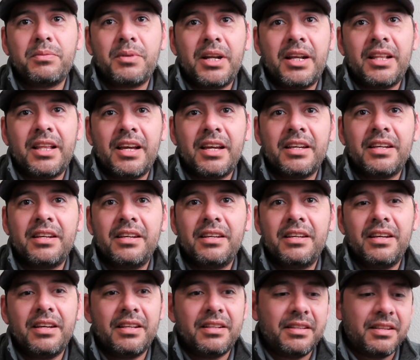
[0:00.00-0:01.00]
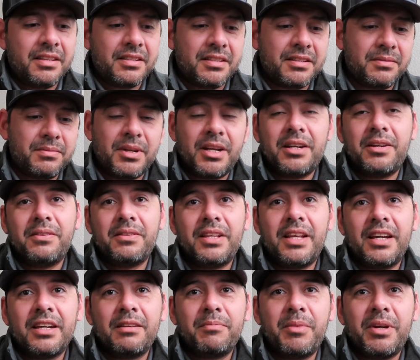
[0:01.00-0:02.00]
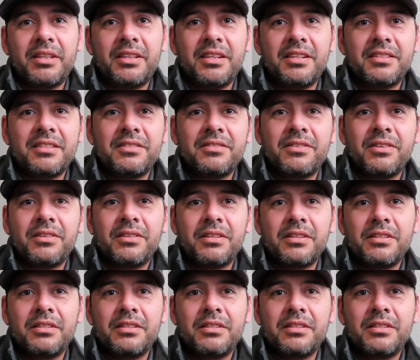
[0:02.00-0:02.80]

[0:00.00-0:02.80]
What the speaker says: I like and this is what I don't like about these controllers.